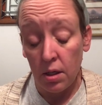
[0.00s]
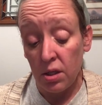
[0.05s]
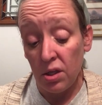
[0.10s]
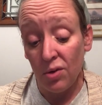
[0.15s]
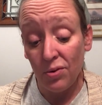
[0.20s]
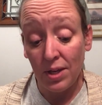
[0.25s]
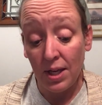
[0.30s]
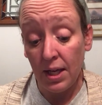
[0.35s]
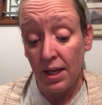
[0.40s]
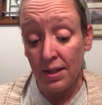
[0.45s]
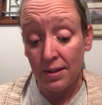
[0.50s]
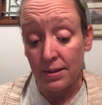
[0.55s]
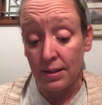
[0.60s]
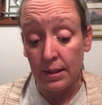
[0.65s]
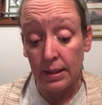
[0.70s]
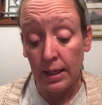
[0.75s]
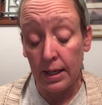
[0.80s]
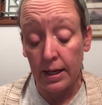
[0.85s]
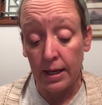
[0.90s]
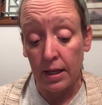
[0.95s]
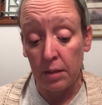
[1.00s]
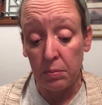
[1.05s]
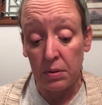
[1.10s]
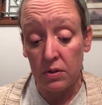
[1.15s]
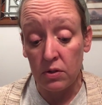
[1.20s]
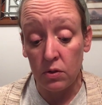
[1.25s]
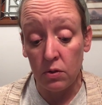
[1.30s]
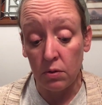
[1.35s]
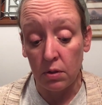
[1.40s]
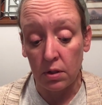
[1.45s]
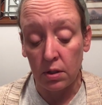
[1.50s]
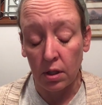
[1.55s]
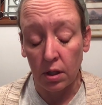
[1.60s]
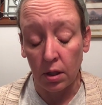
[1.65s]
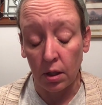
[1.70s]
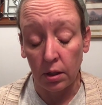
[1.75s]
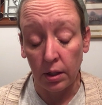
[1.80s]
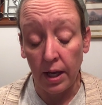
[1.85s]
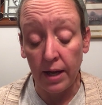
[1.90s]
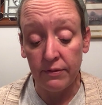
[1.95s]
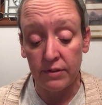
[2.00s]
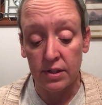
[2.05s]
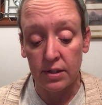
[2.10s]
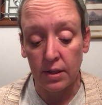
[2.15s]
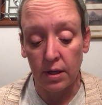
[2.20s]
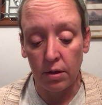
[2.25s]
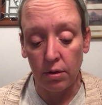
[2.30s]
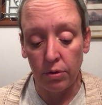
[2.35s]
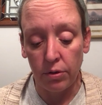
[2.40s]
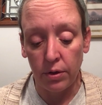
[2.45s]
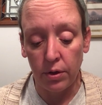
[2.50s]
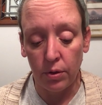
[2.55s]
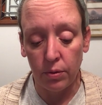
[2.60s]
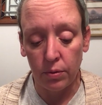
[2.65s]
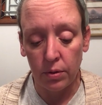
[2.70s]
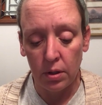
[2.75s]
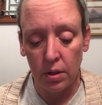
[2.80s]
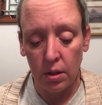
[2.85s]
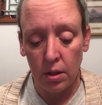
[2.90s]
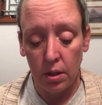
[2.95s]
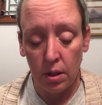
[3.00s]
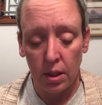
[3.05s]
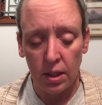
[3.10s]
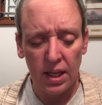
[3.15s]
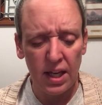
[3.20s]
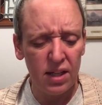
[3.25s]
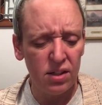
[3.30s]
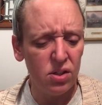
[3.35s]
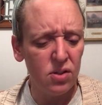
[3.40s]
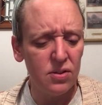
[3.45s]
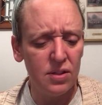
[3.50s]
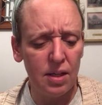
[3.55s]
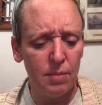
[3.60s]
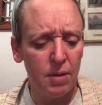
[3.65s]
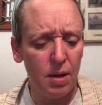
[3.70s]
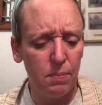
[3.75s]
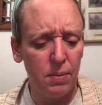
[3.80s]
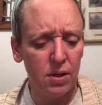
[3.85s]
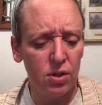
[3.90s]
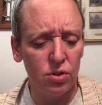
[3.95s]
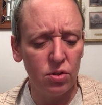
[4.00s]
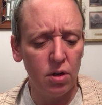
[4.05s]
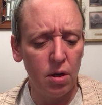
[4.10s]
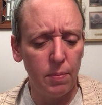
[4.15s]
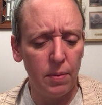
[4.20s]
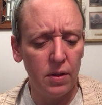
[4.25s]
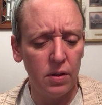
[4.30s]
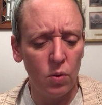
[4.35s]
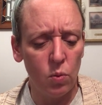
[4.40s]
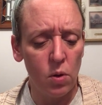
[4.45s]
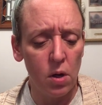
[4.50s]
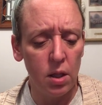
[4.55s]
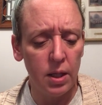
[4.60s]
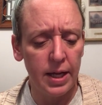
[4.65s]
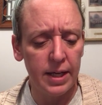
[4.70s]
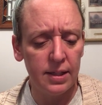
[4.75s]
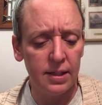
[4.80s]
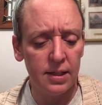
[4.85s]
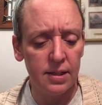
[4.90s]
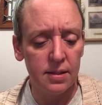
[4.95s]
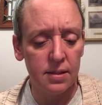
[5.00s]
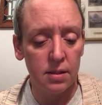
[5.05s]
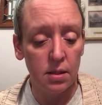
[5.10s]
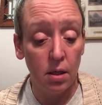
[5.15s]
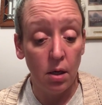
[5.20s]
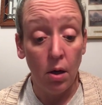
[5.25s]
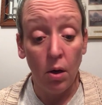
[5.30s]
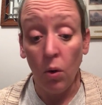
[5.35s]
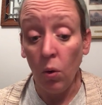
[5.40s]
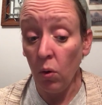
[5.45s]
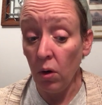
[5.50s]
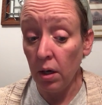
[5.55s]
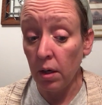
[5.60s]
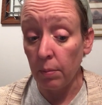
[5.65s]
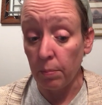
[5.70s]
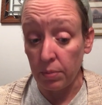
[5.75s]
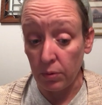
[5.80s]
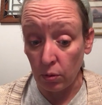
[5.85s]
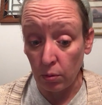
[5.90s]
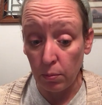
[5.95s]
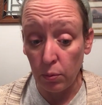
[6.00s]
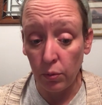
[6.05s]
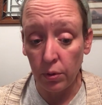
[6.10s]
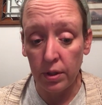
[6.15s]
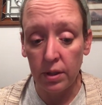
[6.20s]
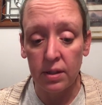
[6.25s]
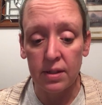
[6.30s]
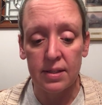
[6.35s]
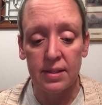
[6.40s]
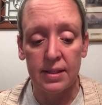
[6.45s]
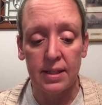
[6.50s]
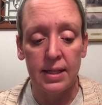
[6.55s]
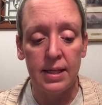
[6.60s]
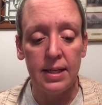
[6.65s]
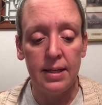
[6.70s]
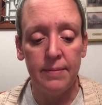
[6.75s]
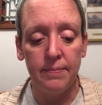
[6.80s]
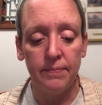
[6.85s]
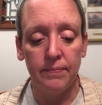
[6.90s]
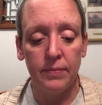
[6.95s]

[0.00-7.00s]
You can't deny I'd be suited to the lifestyle, though. Can't you see my picture up on the wall like this, or on a billboard in the city?